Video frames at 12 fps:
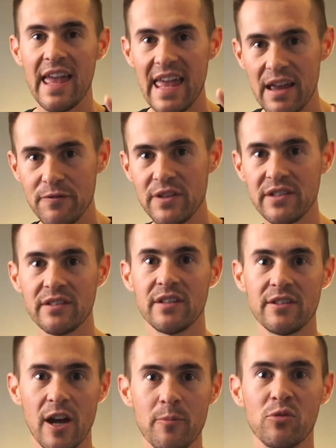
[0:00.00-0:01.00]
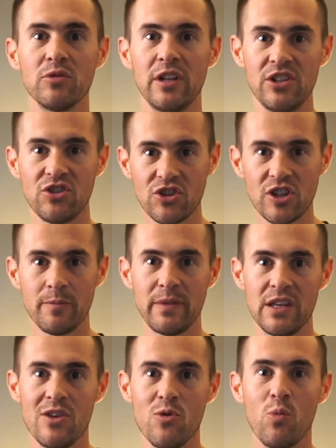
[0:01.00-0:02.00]
If this is the type of relationship
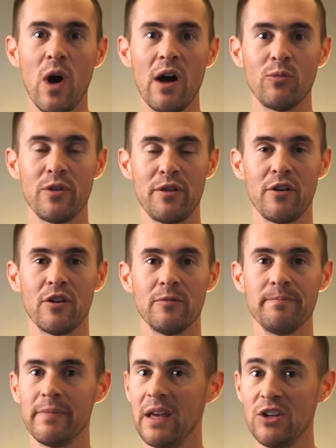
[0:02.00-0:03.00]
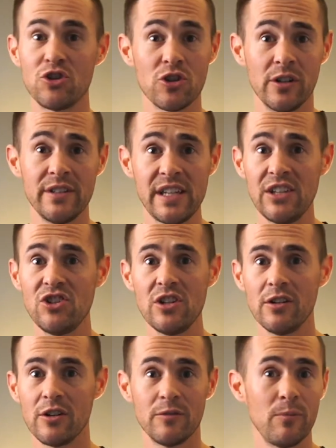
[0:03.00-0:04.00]
that you want with your insurance
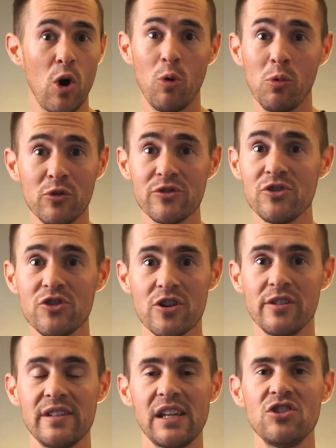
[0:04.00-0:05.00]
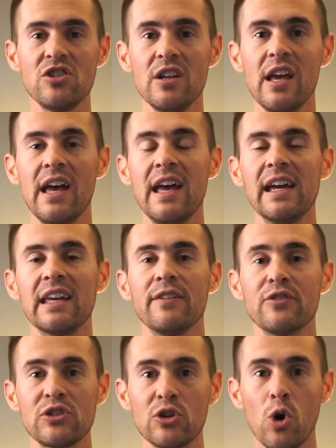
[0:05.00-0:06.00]
agent or homeowners insurance agent, give
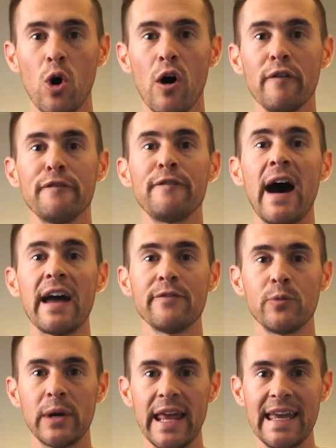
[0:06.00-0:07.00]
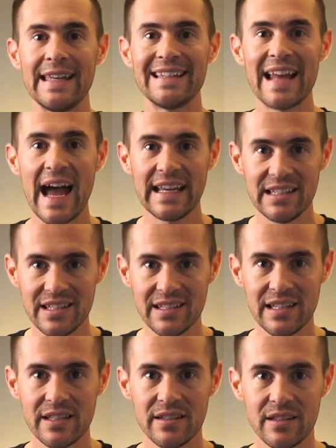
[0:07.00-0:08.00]
us a call,
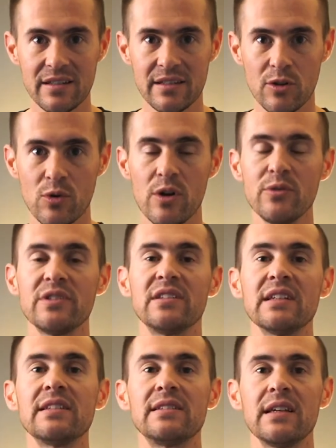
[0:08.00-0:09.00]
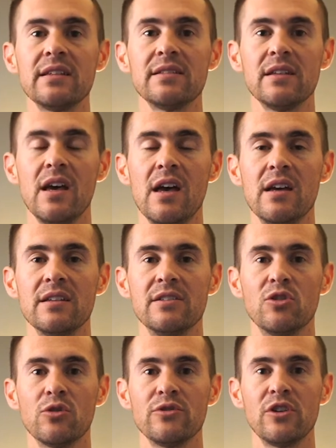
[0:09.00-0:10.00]

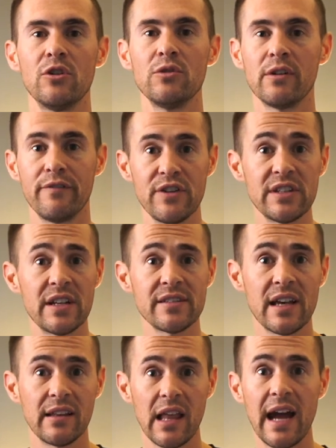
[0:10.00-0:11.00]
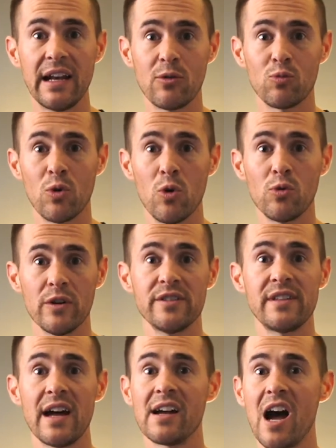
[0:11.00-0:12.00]
518-960-6600. You can visit us online at
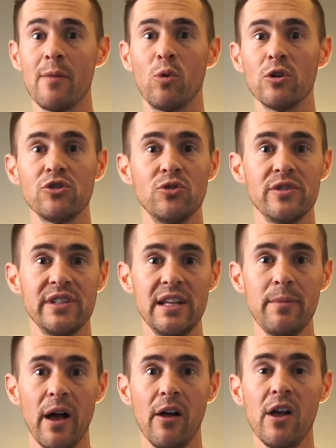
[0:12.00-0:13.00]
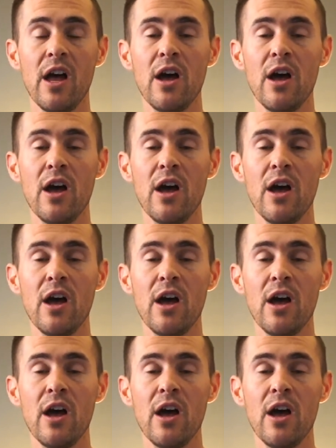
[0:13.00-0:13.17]
roguerisk.com or shoot us an email,